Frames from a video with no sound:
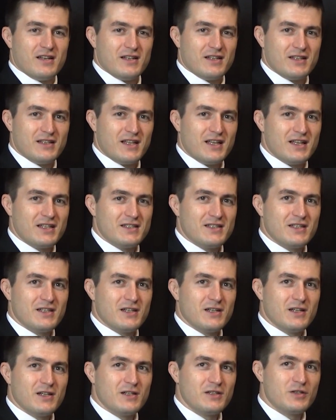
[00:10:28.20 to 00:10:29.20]
that
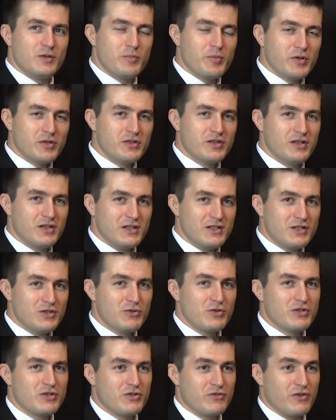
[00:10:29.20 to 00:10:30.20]
to build the
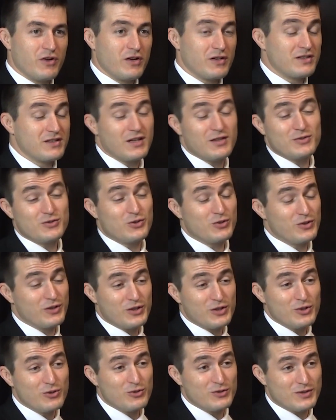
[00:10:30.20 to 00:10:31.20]
intuition around, because I was totally
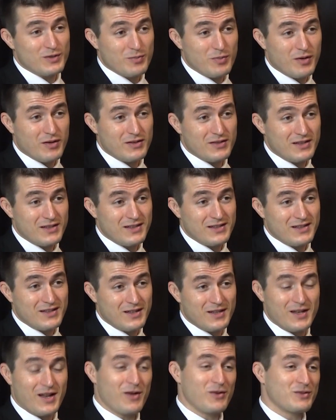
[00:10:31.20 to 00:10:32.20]
clueless about it,
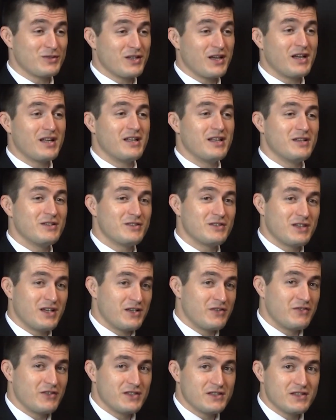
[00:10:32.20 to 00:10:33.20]
and that was it's
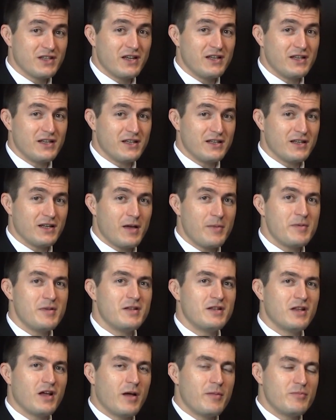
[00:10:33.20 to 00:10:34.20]
kind of exciting. I
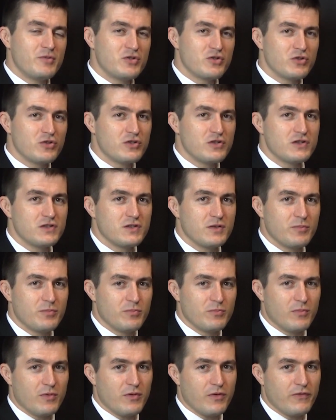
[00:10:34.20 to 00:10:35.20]
mean, I'm sure there's
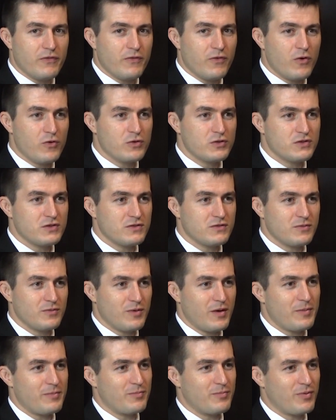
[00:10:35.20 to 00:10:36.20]
a folks
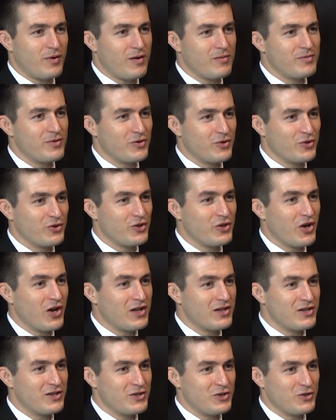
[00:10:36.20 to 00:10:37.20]
probably early
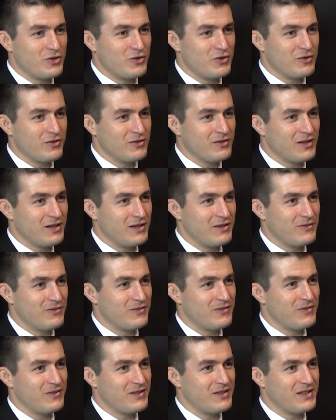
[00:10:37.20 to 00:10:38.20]
on in your
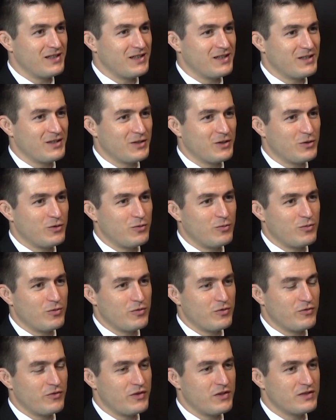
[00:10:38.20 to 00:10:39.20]
life who
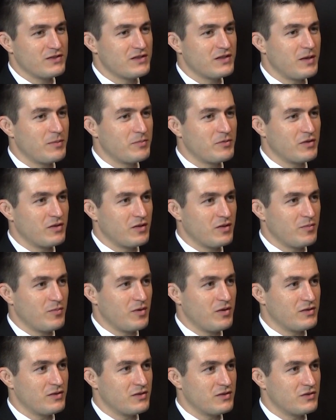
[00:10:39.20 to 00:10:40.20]
were very skeptical
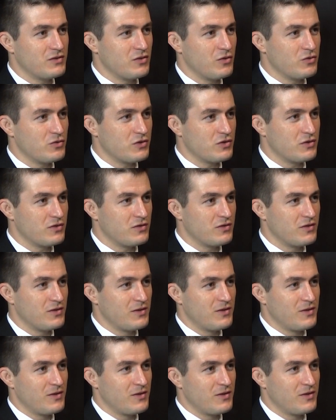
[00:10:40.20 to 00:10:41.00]
about this notion.